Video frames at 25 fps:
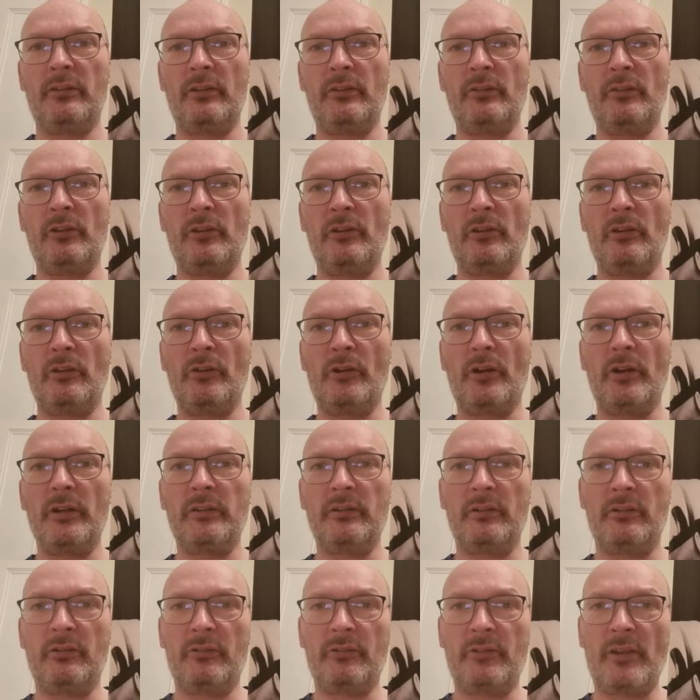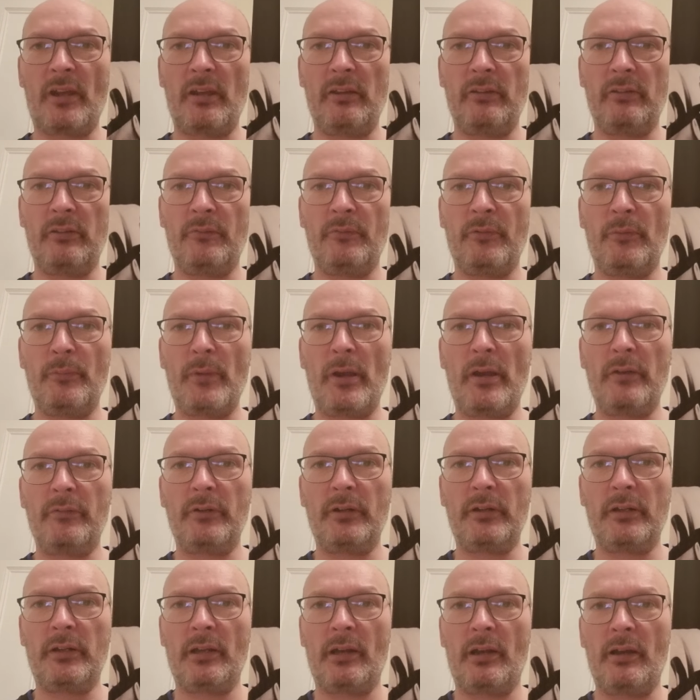in the United States of
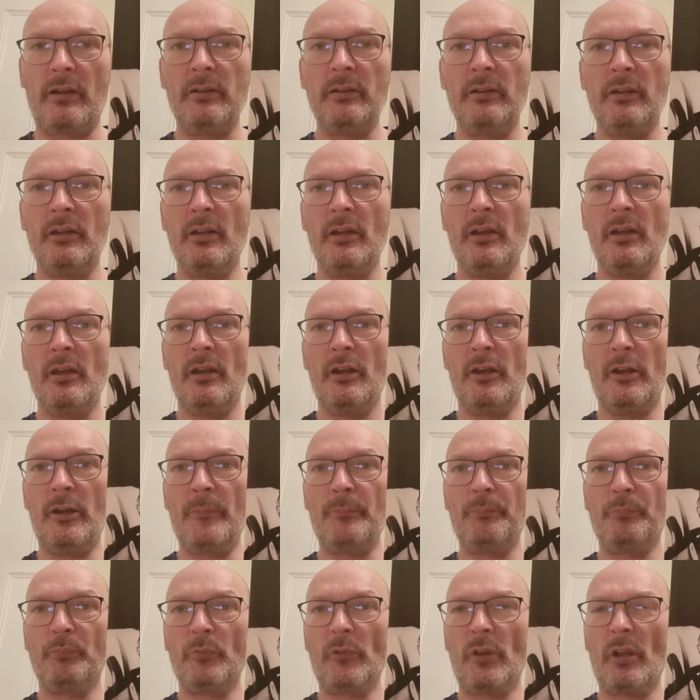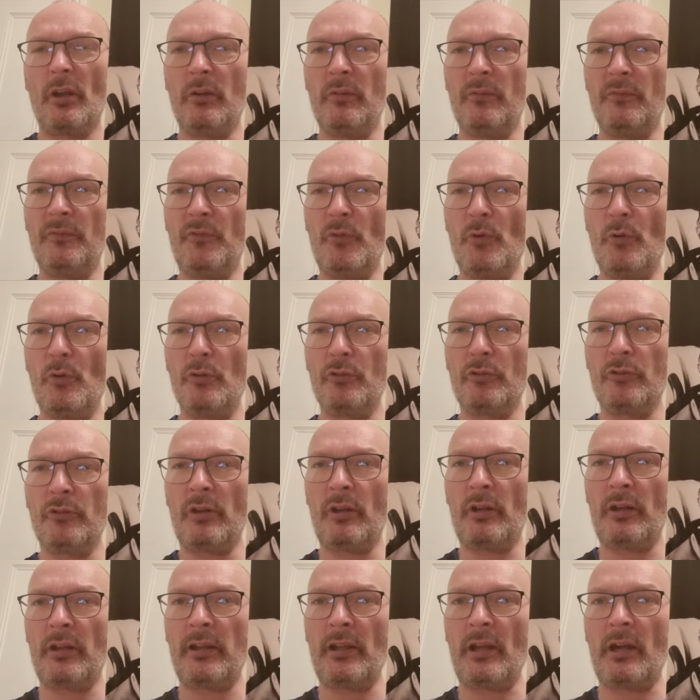America.
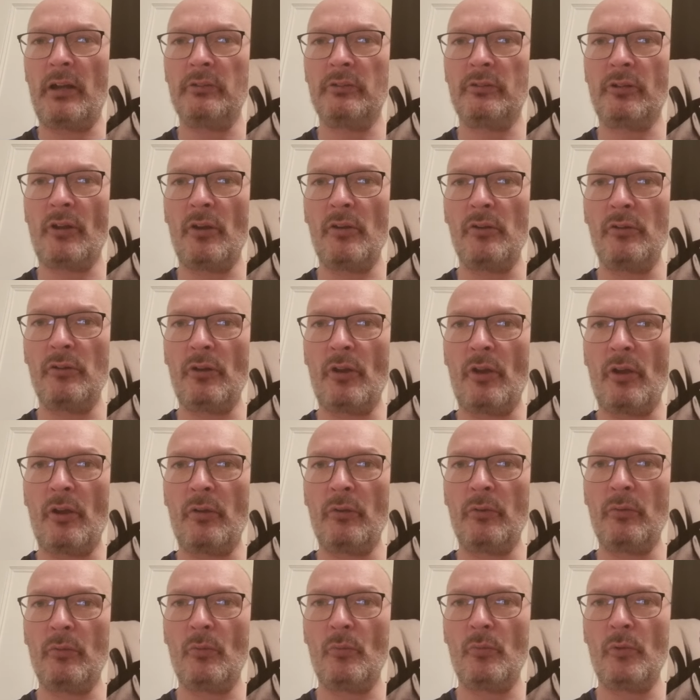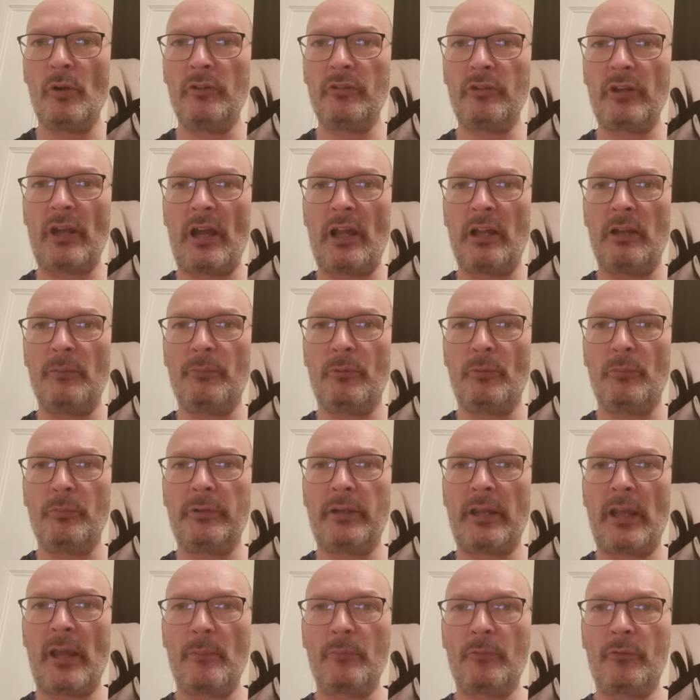Unfortunately, I don't know which album
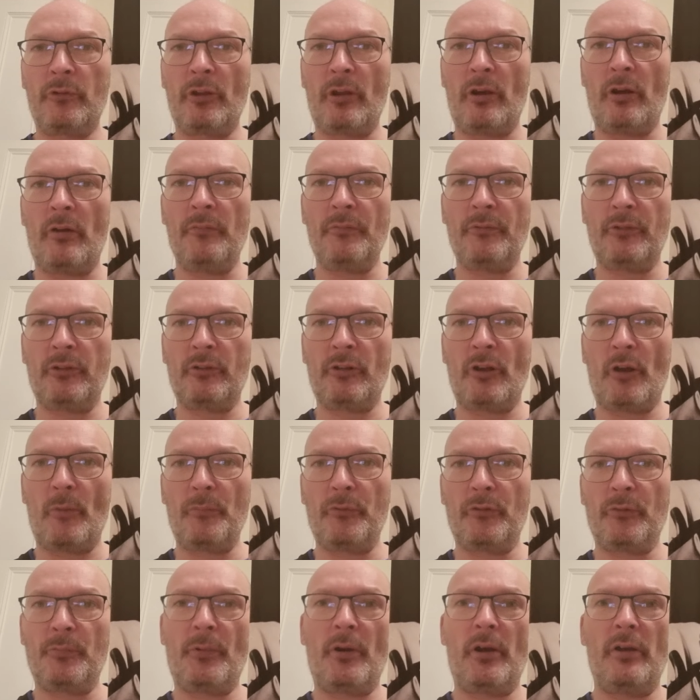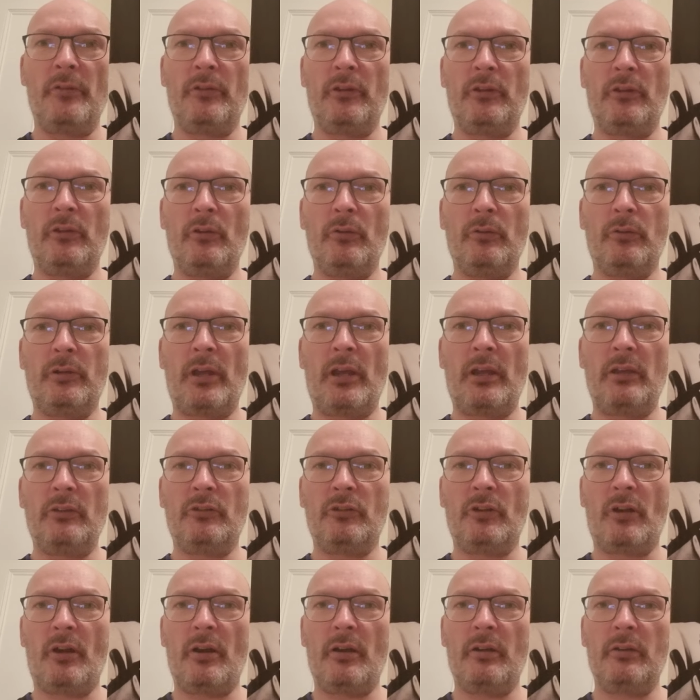kept it off the top spot in the UK
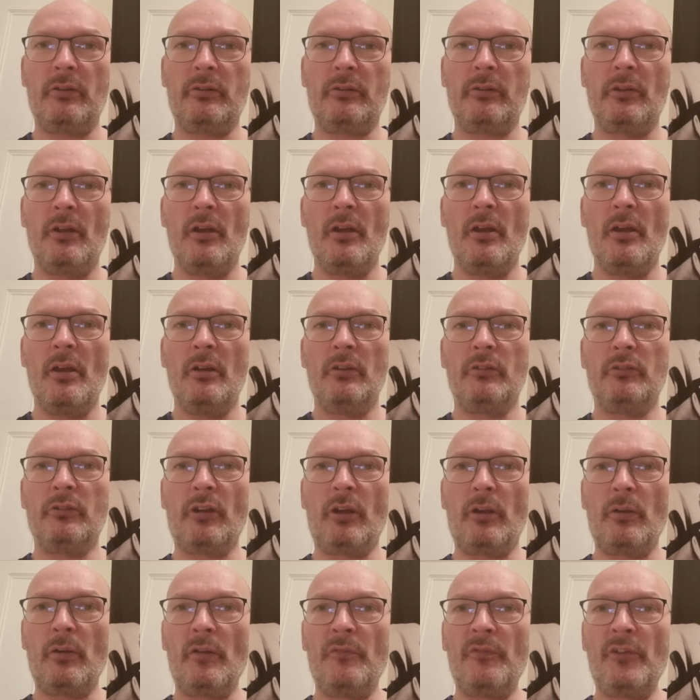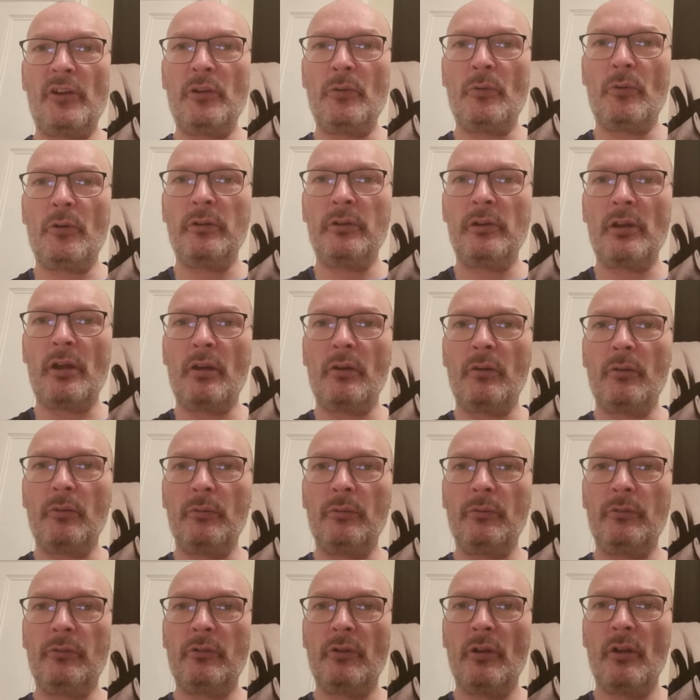charts. So if anyone
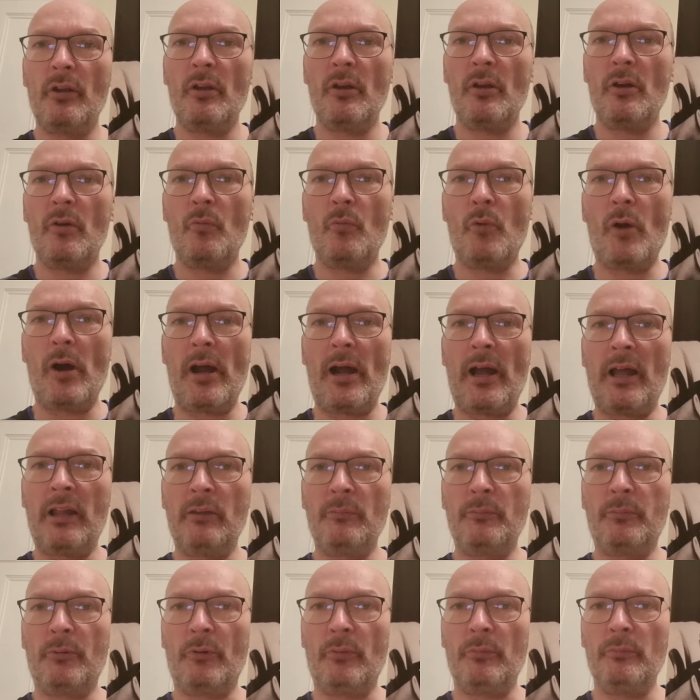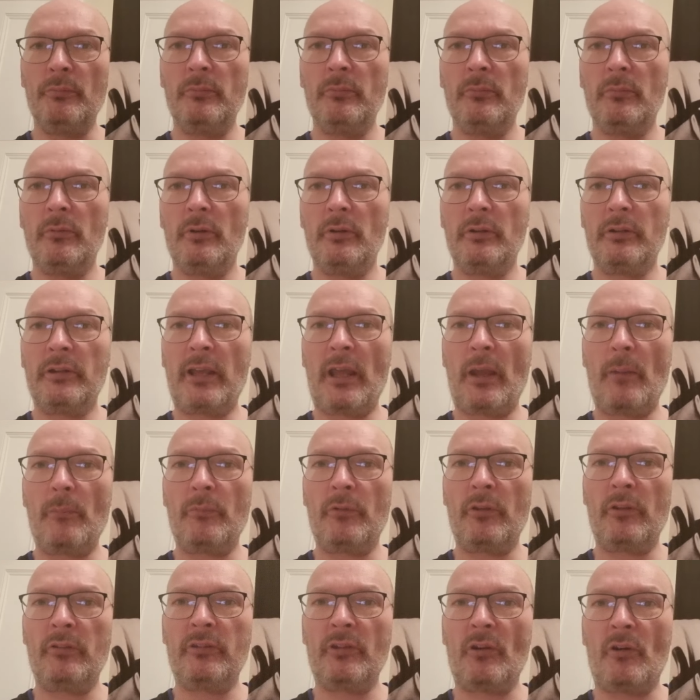knows what album kept
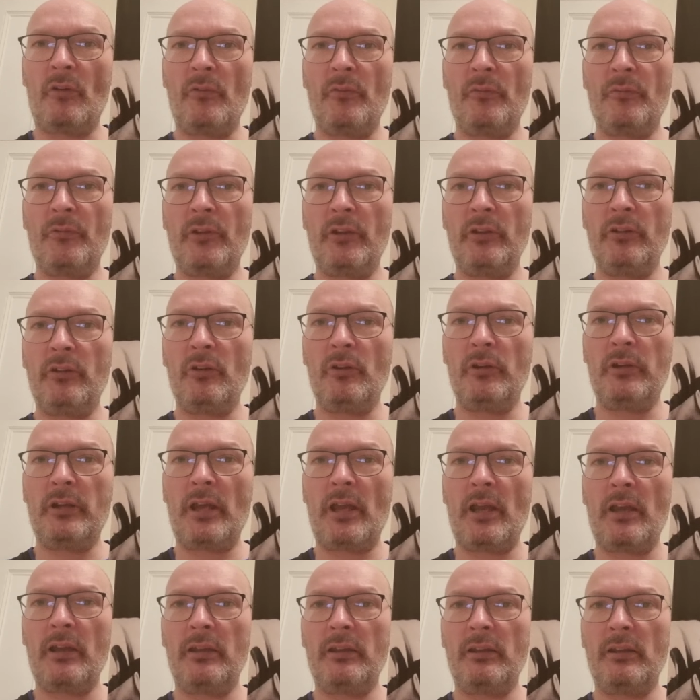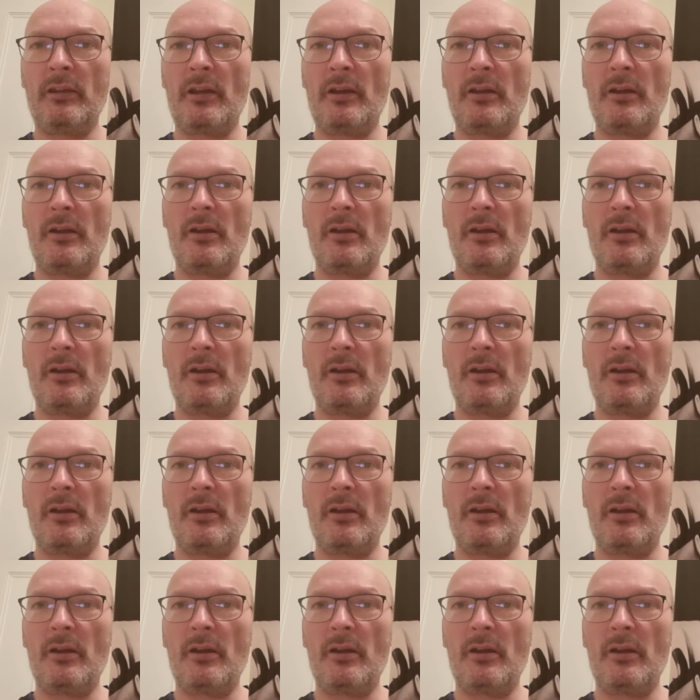this off the UK